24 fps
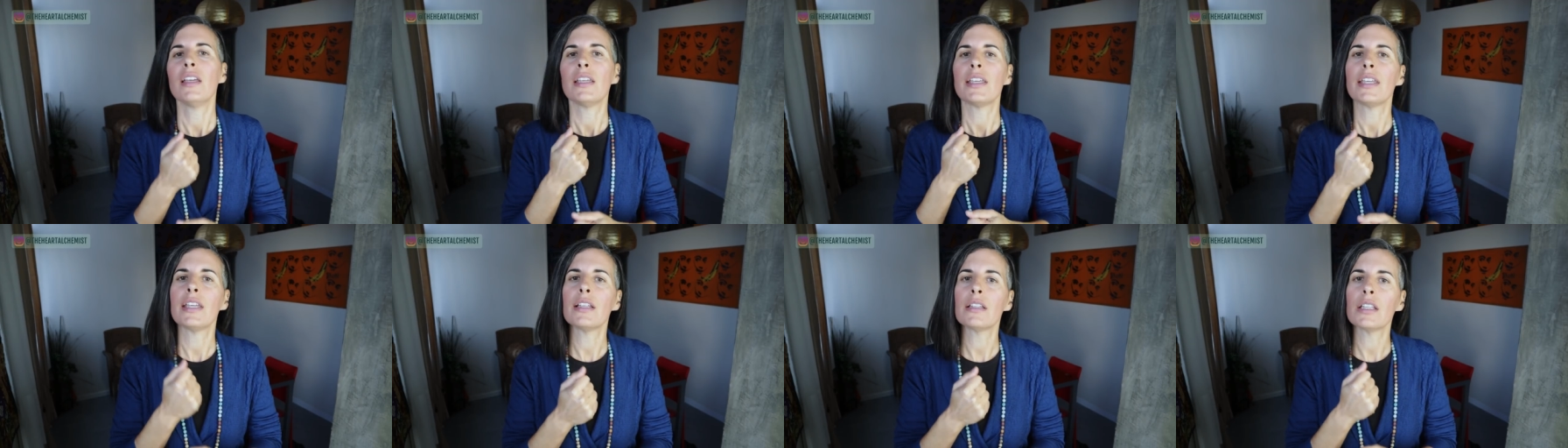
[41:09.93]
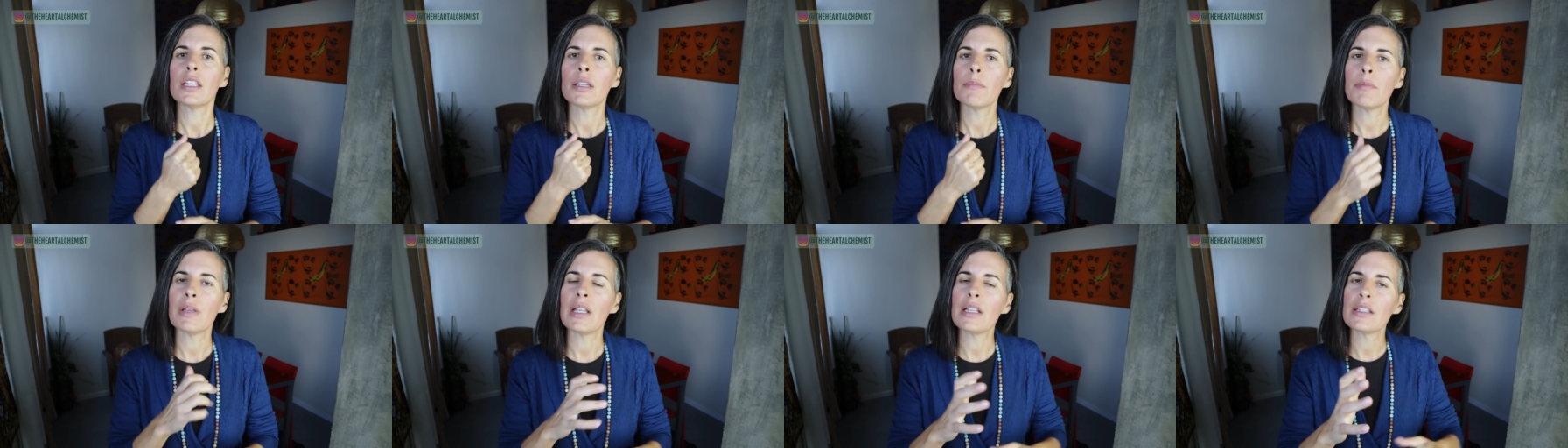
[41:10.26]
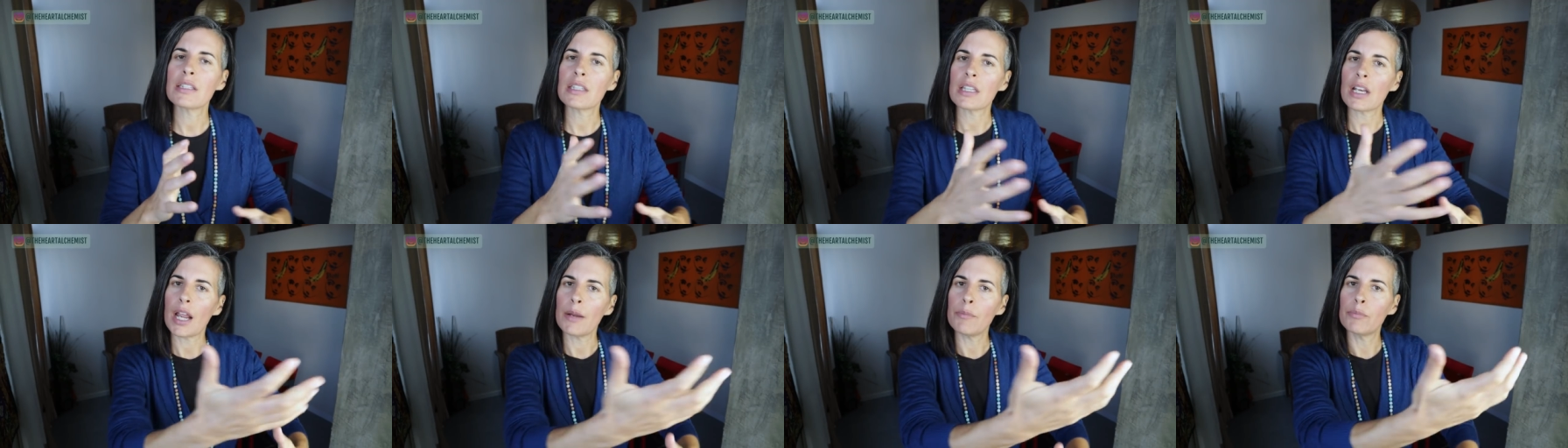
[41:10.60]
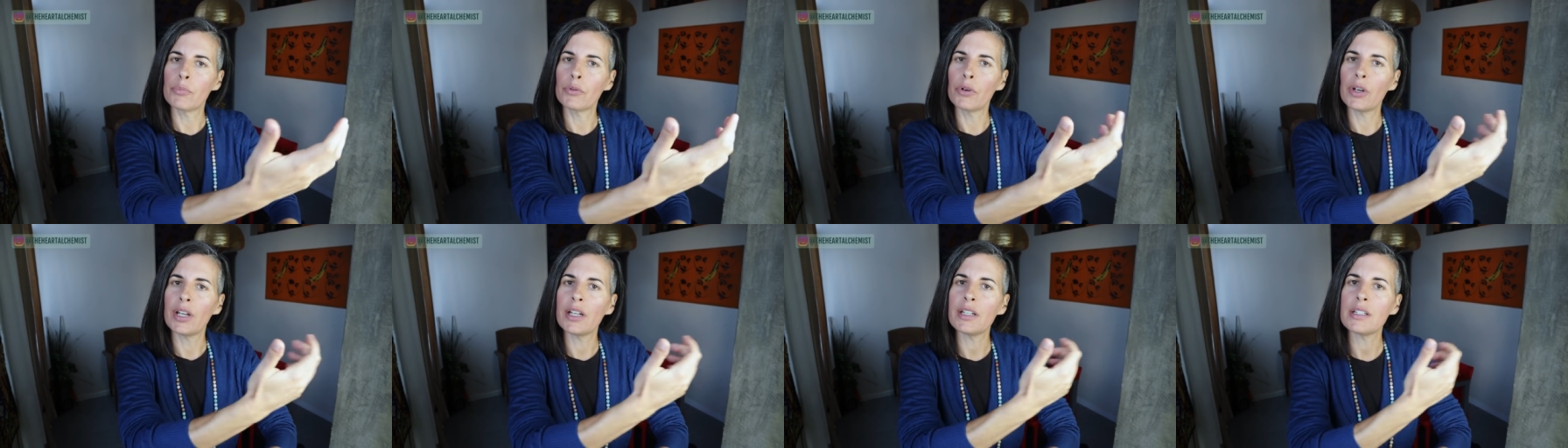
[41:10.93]
Healing means that I
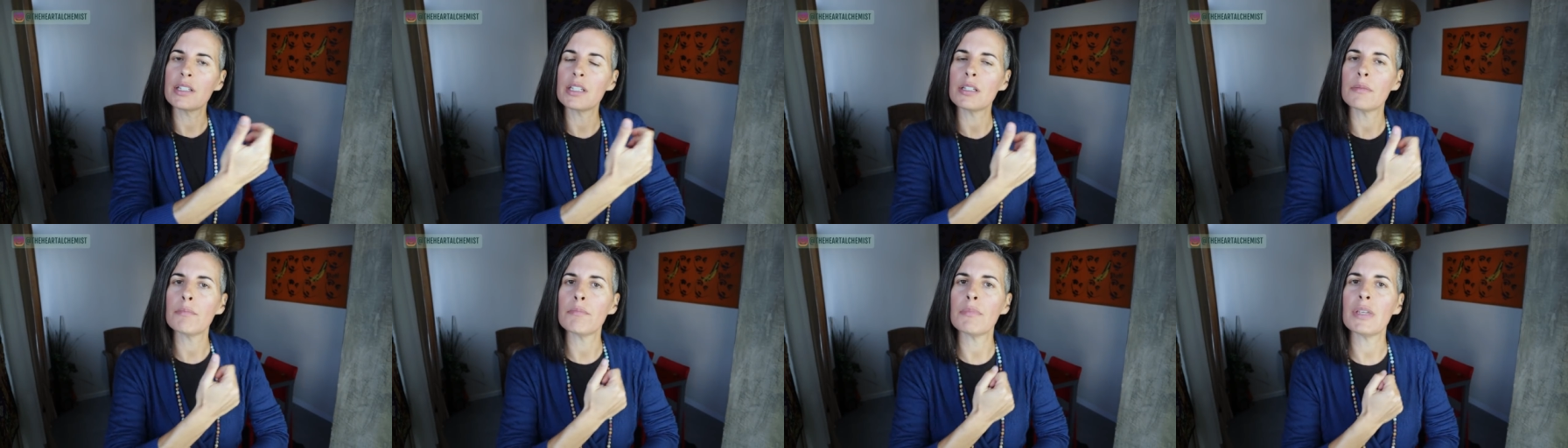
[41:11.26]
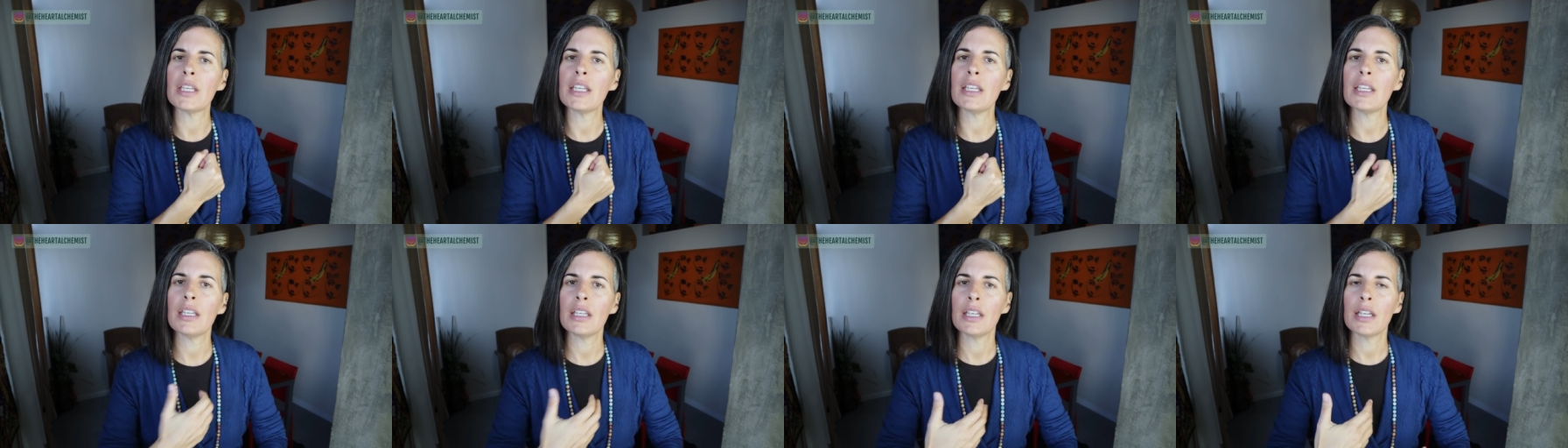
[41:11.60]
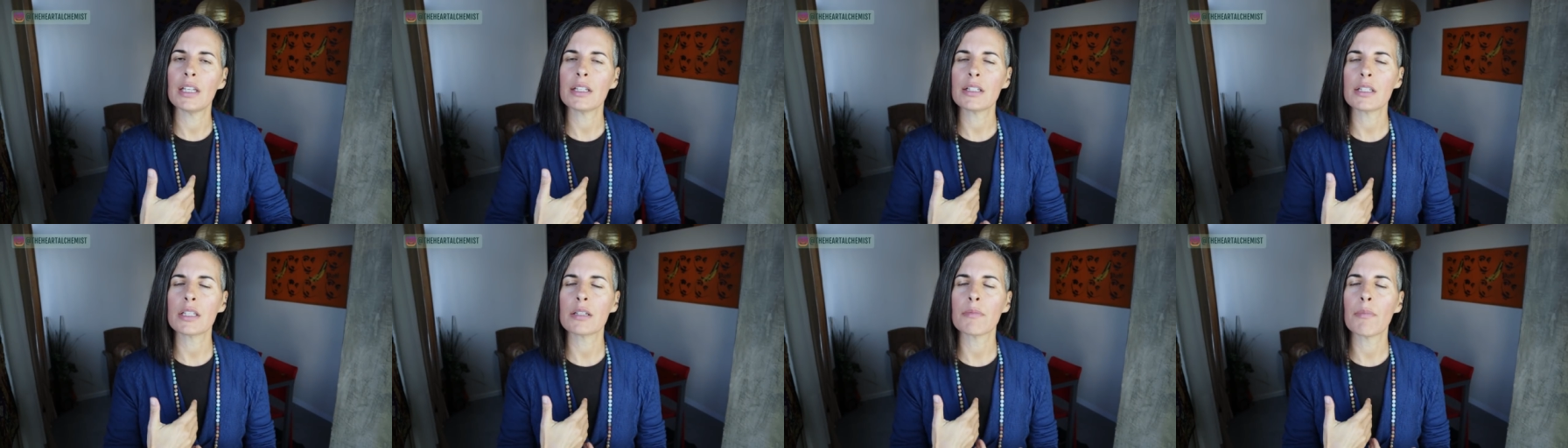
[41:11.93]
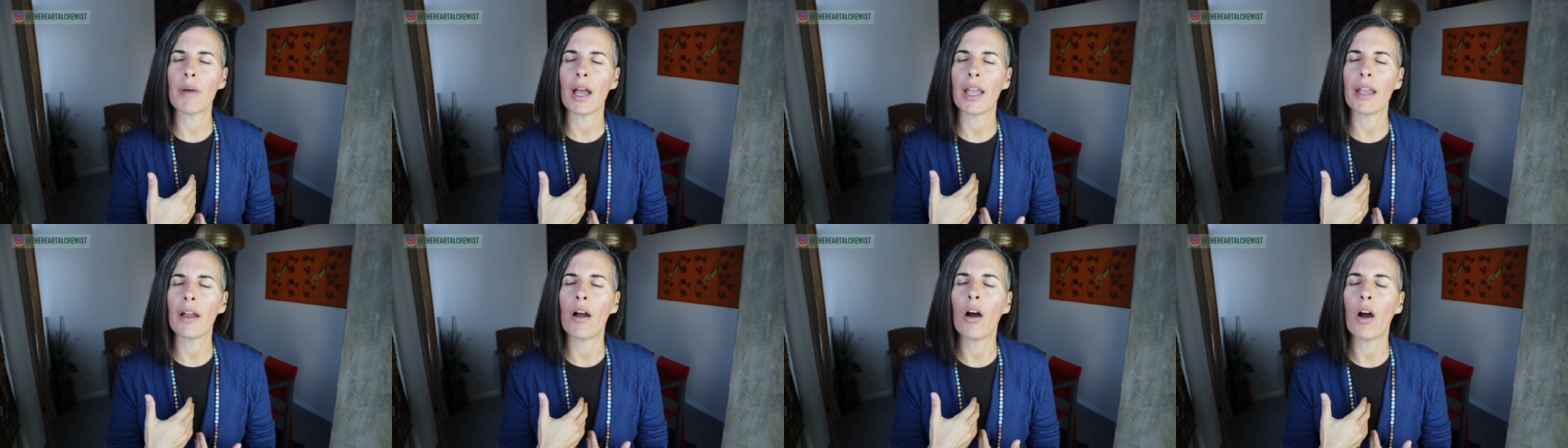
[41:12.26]
bring to me into
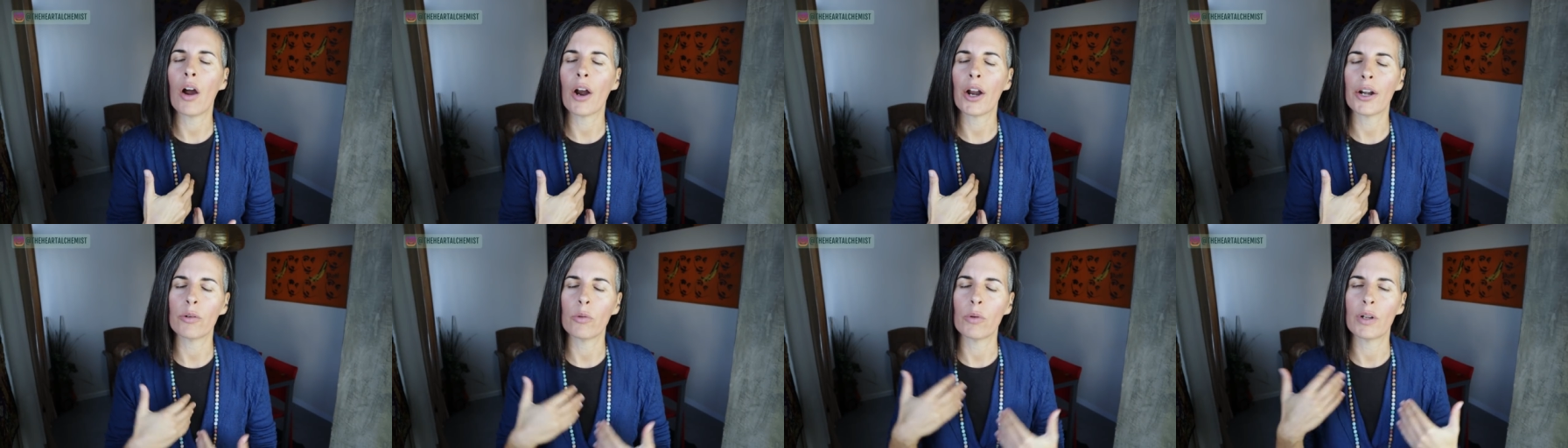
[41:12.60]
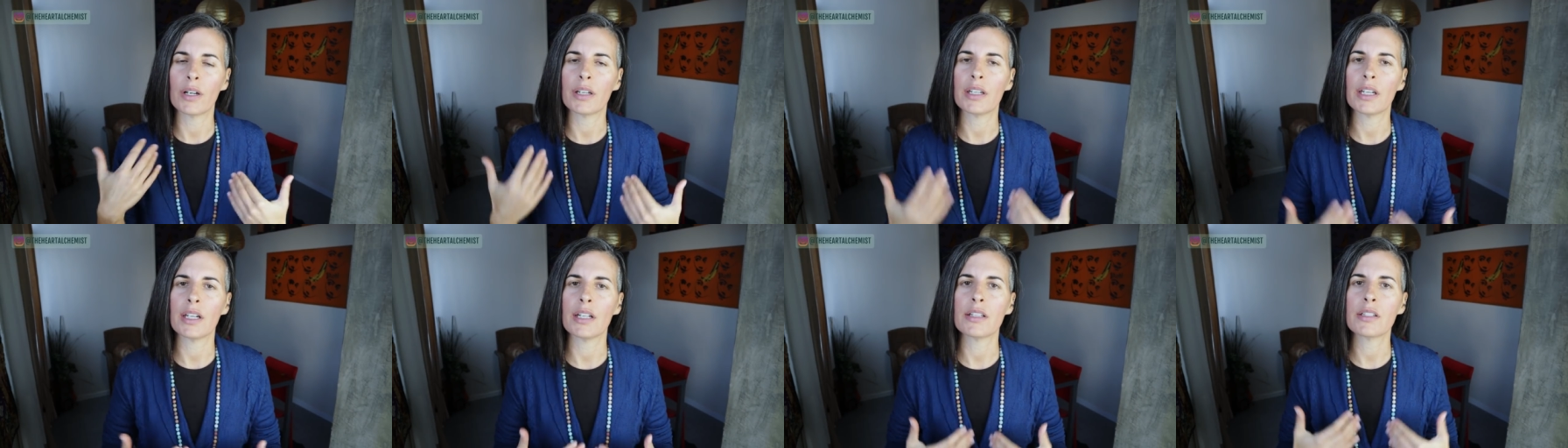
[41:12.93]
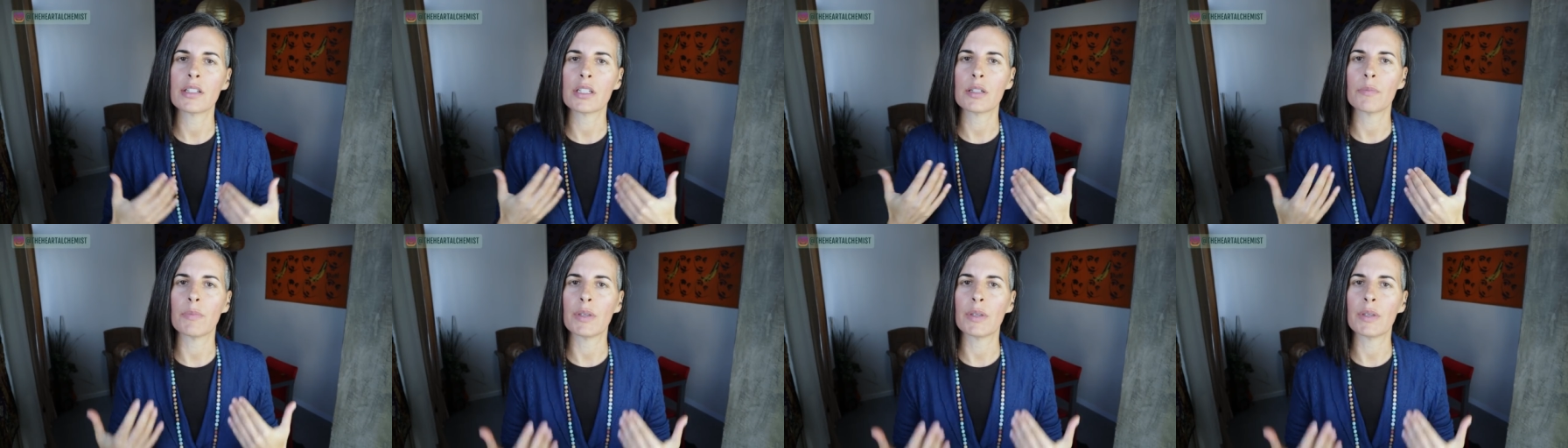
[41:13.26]
my heart what needs